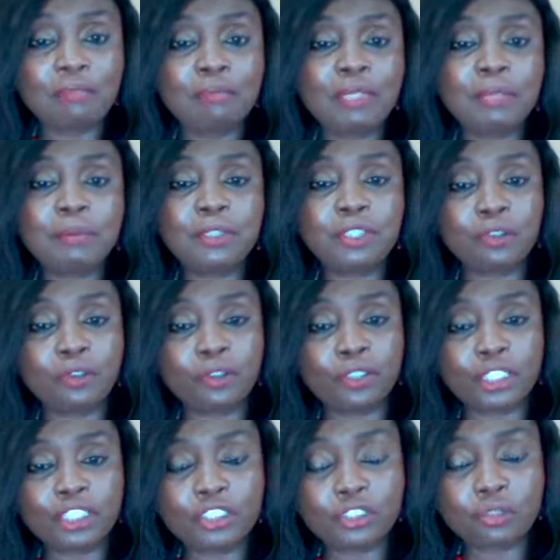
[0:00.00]
Maybe
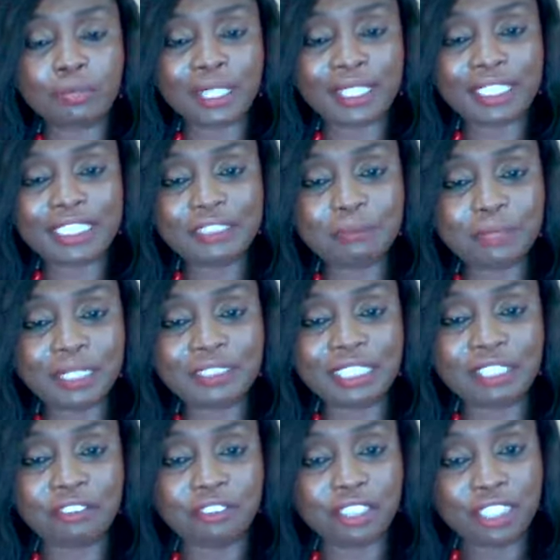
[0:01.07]
you're into management and